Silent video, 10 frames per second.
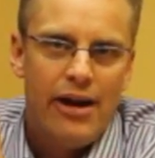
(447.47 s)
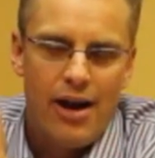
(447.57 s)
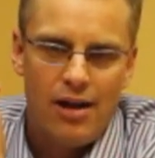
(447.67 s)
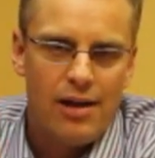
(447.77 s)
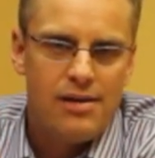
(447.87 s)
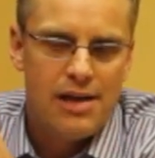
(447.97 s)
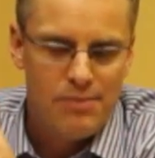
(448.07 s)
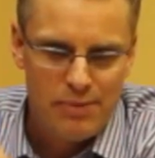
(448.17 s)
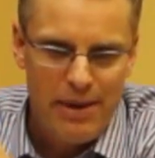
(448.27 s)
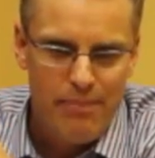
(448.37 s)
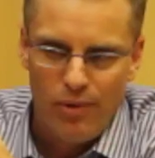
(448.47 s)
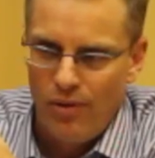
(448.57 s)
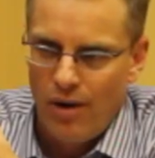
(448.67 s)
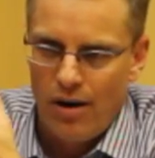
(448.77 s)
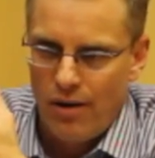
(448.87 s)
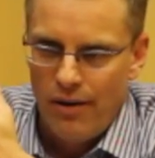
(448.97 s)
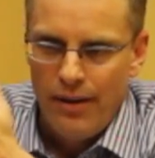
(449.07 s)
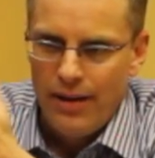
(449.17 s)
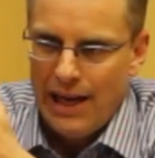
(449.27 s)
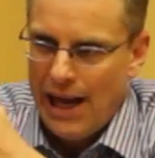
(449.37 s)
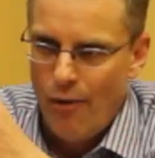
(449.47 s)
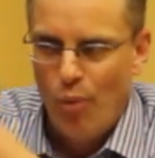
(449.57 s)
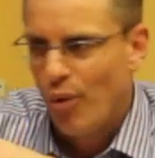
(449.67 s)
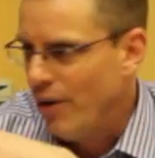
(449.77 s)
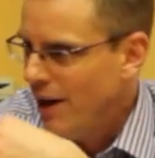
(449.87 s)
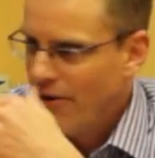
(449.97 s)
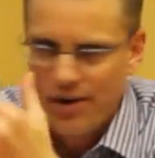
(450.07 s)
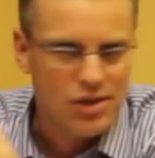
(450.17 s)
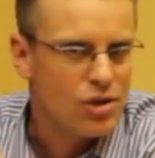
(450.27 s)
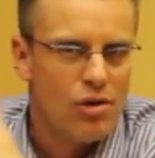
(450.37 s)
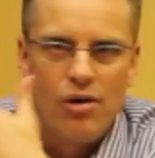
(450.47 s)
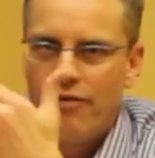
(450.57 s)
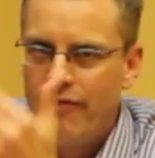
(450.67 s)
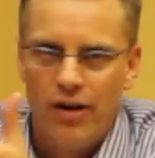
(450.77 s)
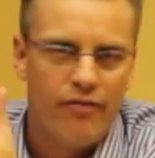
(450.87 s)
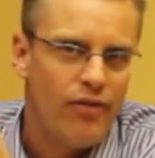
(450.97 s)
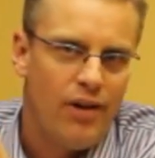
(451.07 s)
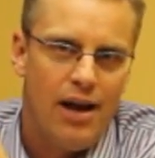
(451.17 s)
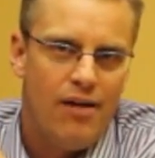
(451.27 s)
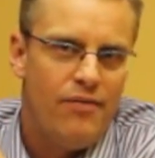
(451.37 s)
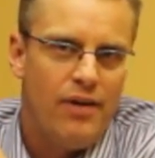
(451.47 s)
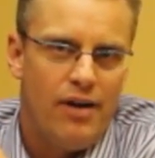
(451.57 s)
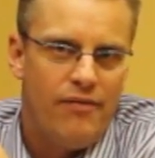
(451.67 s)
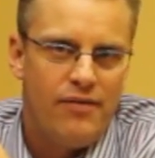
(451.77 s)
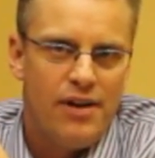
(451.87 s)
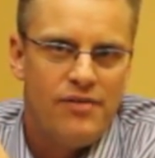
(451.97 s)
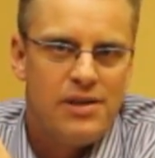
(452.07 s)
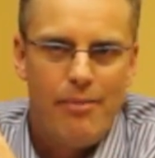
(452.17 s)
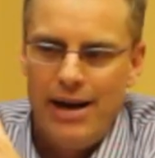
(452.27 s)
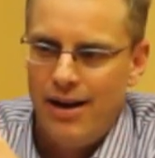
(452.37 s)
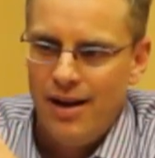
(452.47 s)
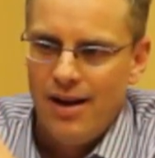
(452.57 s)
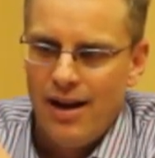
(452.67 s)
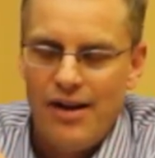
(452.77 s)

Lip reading: A lot of times people are worried or concerned or fearful of somebody